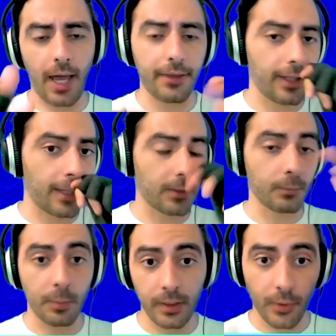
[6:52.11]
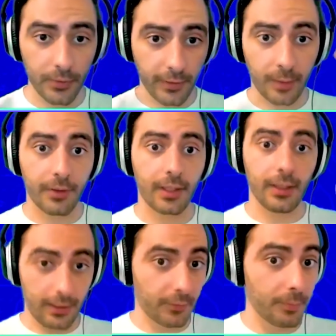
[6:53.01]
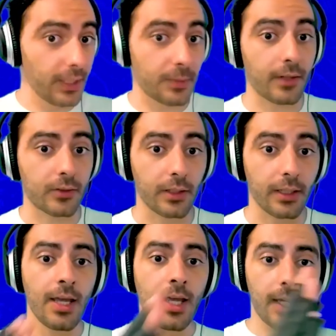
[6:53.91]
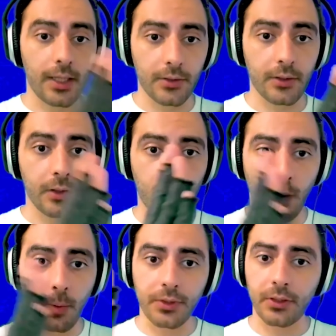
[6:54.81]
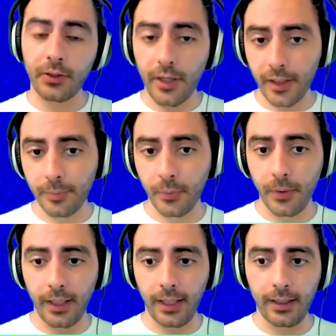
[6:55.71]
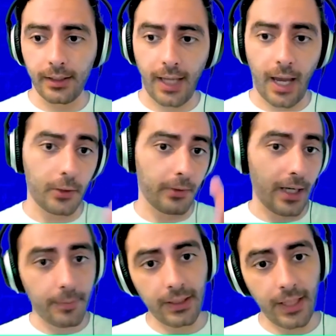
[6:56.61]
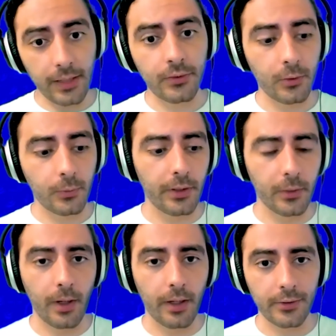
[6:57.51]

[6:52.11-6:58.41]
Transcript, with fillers: I think that would be the most valuable thing for me, especially, is you know what was the starting point and how you're able to get to where you are.